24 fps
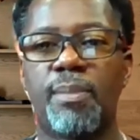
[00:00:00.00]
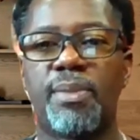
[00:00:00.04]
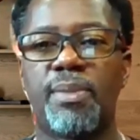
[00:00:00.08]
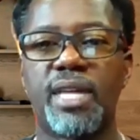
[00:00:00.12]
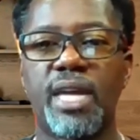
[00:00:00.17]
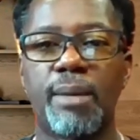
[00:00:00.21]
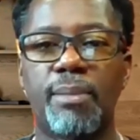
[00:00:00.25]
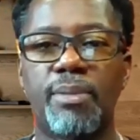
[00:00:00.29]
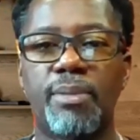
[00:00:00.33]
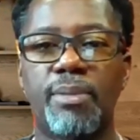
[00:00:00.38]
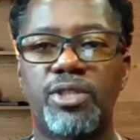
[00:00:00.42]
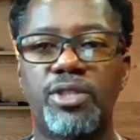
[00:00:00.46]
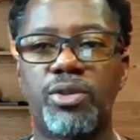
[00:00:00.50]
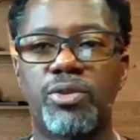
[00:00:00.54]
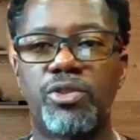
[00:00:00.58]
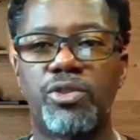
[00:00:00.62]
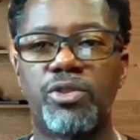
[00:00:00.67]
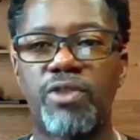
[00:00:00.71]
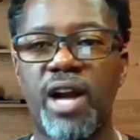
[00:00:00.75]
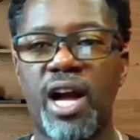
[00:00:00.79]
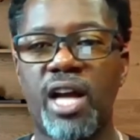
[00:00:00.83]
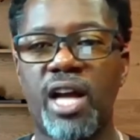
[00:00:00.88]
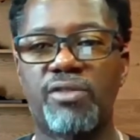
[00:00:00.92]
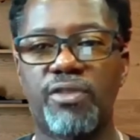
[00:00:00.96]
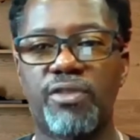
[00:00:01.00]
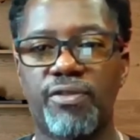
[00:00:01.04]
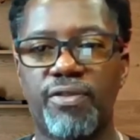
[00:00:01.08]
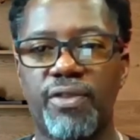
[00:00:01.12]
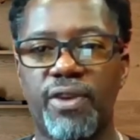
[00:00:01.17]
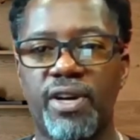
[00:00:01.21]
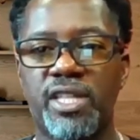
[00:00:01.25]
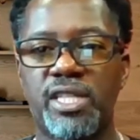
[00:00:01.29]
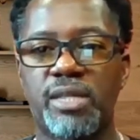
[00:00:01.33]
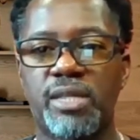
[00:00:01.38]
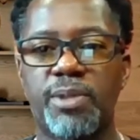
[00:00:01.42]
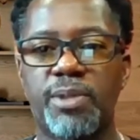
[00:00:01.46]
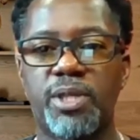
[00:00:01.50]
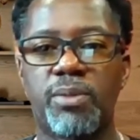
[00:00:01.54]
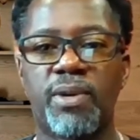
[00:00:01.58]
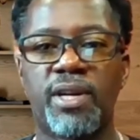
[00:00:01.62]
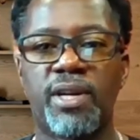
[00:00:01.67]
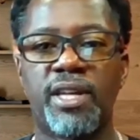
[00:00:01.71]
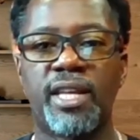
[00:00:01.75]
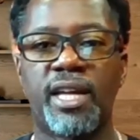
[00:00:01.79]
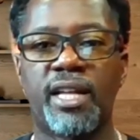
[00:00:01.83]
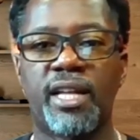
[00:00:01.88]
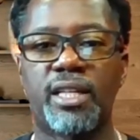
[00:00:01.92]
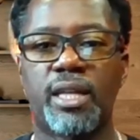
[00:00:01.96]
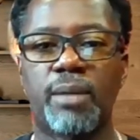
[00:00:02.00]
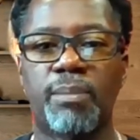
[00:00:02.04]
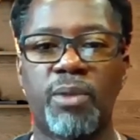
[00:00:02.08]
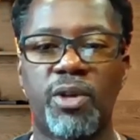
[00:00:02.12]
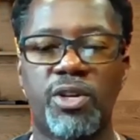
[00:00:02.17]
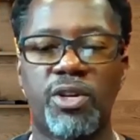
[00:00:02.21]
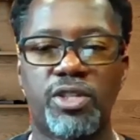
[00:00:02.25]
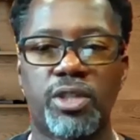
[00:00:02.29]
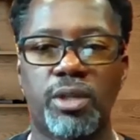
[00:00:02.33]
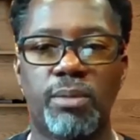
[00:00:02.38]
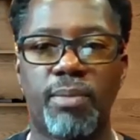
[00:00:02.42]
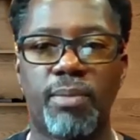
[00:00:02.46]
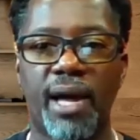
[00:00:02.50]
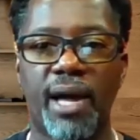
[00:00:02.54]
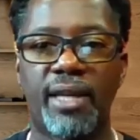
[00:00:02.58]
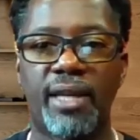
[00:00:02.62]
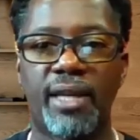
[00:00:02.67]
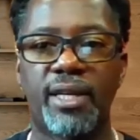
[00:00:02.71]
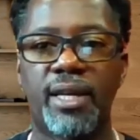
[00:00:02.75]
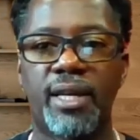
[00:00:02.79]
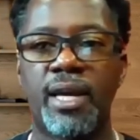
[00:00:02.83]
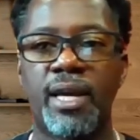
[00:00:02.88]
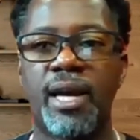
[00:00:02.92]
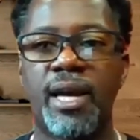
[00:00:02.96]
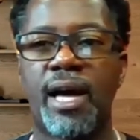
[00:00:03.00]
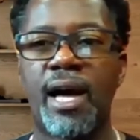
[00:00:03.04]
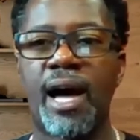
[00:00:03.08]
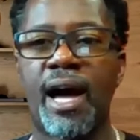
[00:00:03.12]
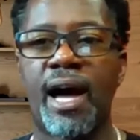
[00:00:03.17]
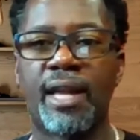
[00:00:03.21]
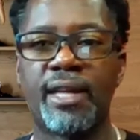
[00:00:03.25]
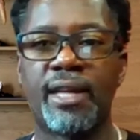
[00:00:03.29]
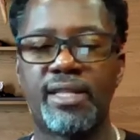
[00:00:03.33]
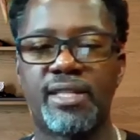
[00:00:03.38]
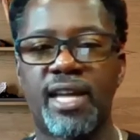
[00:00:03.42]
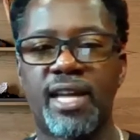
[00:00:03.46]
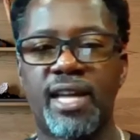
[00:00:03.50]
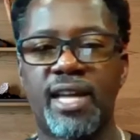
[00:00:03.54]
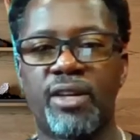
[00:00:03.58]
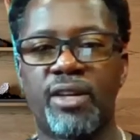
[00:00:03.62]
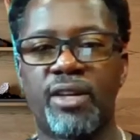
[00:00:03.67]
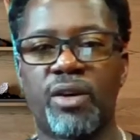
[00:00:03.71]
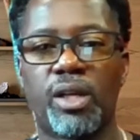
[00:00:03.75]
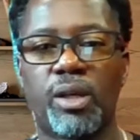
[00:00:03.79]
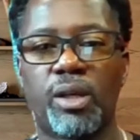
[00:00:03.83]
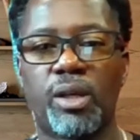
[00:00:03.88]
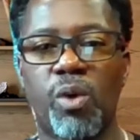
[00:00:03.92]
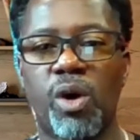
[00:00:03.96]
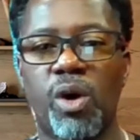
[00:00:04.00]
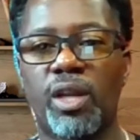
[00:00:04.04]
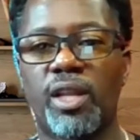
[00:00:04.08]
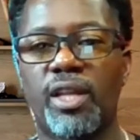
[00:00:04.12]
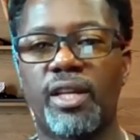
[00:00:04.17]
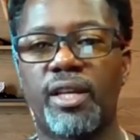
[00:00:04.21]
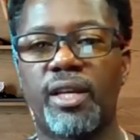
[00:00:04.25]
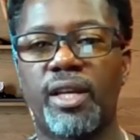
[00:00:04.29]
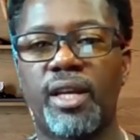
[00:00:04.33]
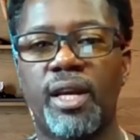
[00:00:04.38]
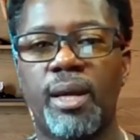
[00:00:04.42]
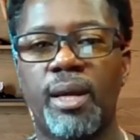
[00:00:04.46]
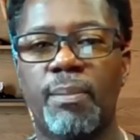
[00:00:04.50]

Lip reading: be able to transfer funds between that commercial bank and the SandDollar wallet.